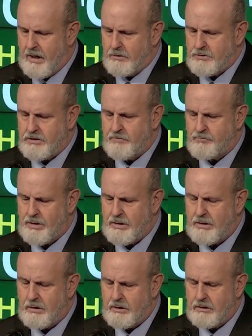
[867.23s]
she
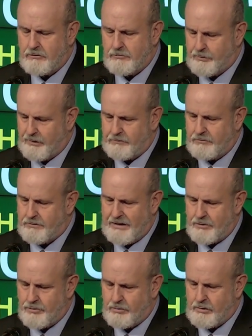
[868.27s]
immediately expresses that
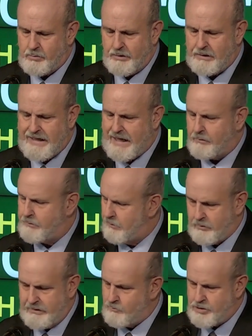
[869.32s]
joy with a loud
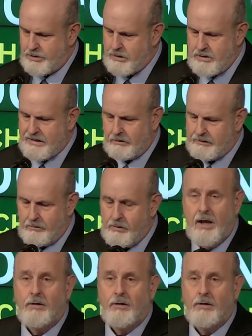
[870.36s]
OMG yelled out